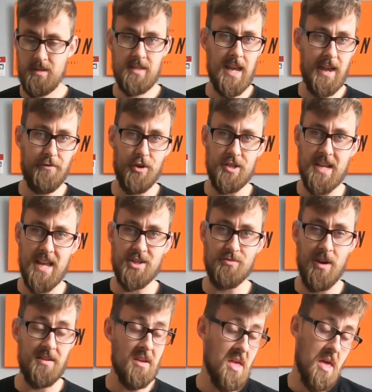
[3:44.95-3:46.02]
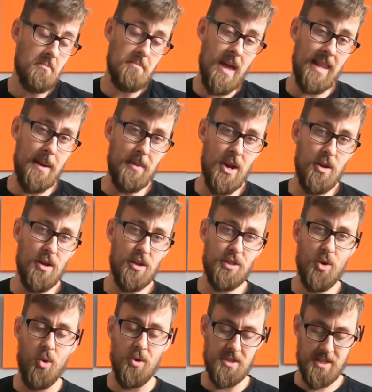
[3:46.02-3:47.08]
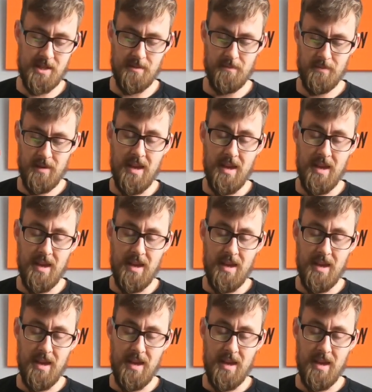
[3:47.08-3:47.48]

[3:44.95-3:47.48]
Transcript: Take it for a test run and let me know your thoughts.